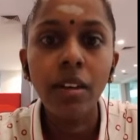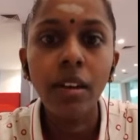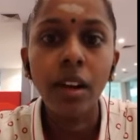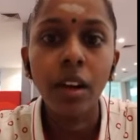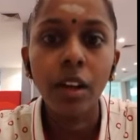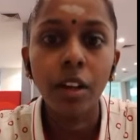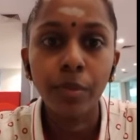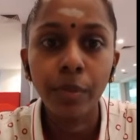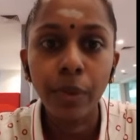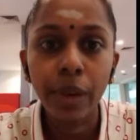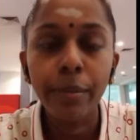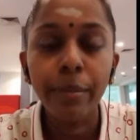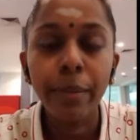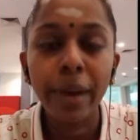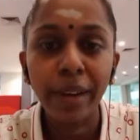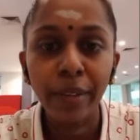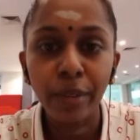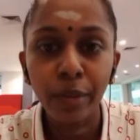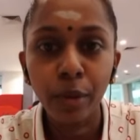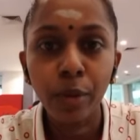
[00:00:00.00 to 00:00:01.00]
this is
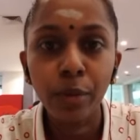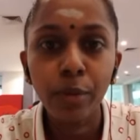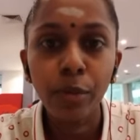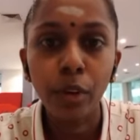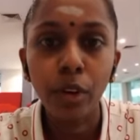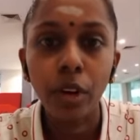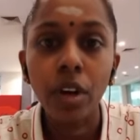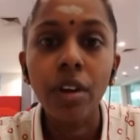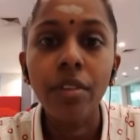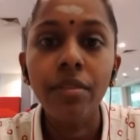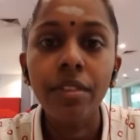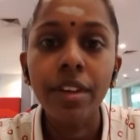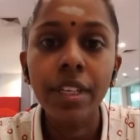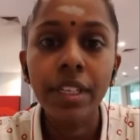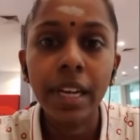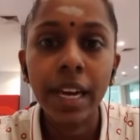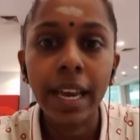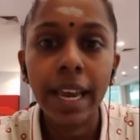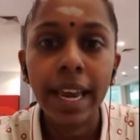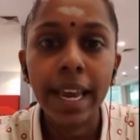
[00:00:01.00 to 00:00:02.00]
very valuable
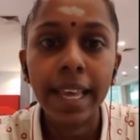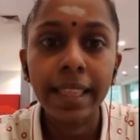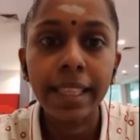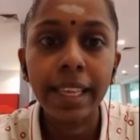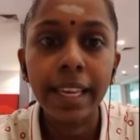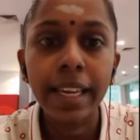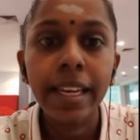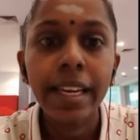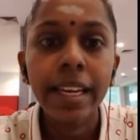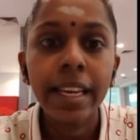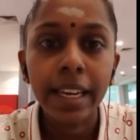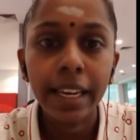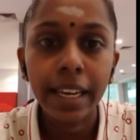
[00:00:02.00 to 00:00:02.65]
information for me.